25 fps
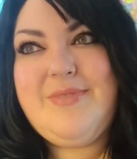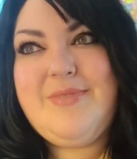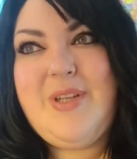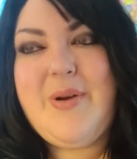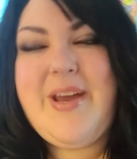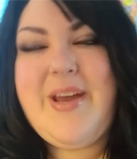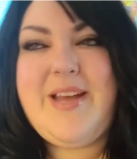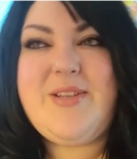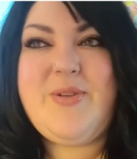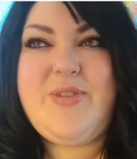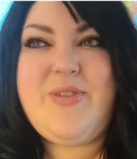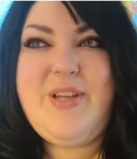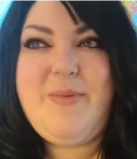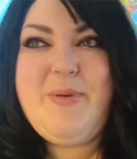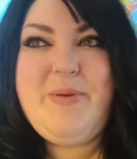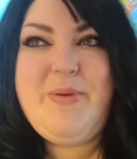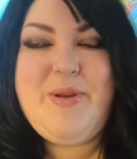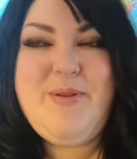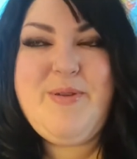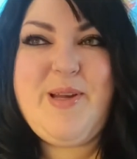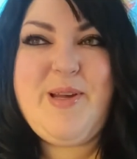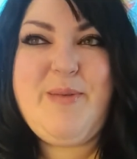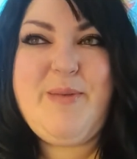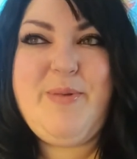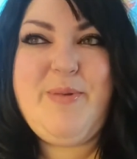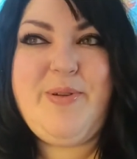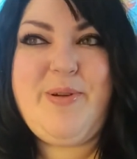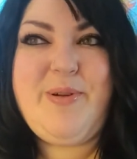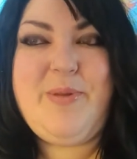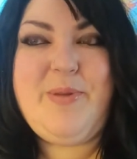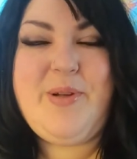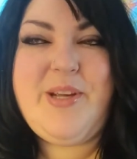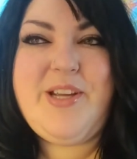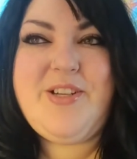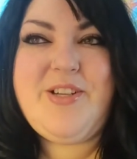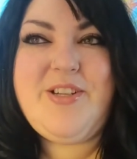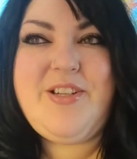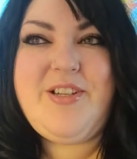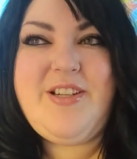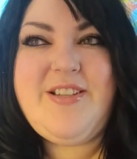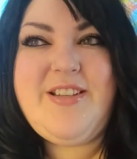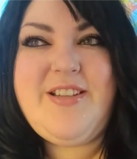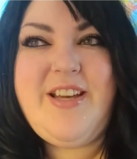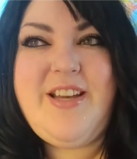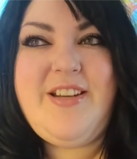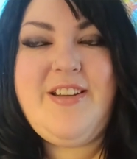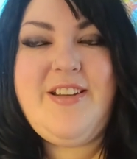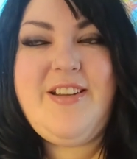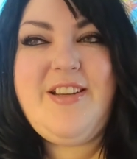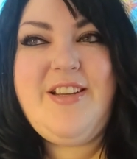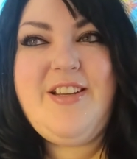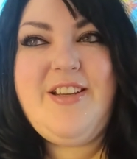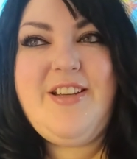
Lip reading: Okay, so tell me what you think about the communication. He said,